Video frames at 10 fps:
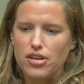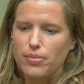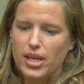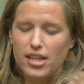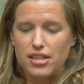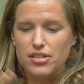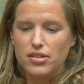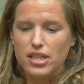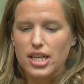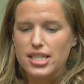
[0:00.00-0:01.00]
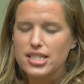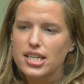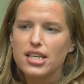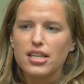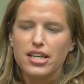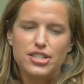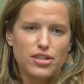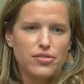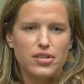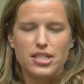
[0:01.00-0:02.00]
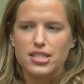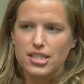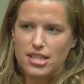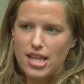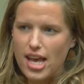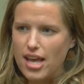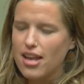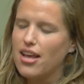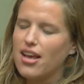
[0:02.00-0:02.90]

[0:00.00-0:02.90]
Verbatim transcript: can make like this really nice tea and it's good for this, this, and that.